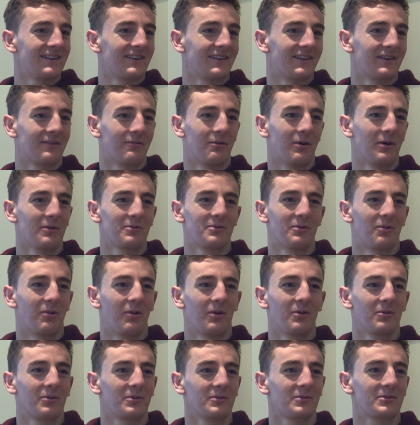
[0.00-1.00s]
Like, what
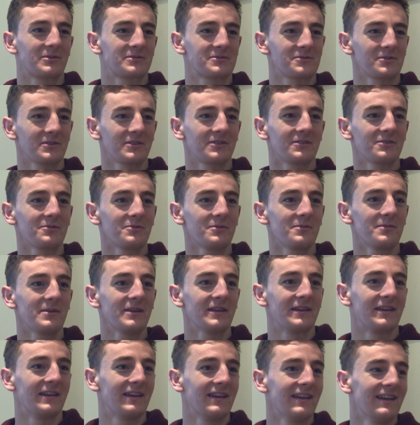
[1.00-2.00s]
are you trying to do with
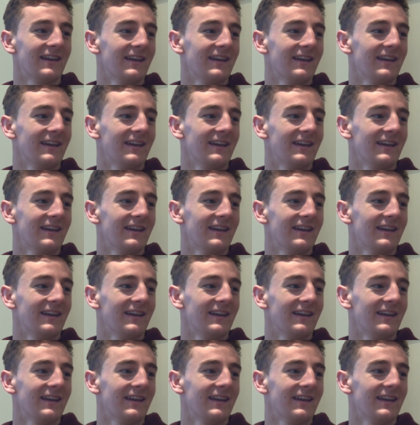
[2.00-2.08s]
me?"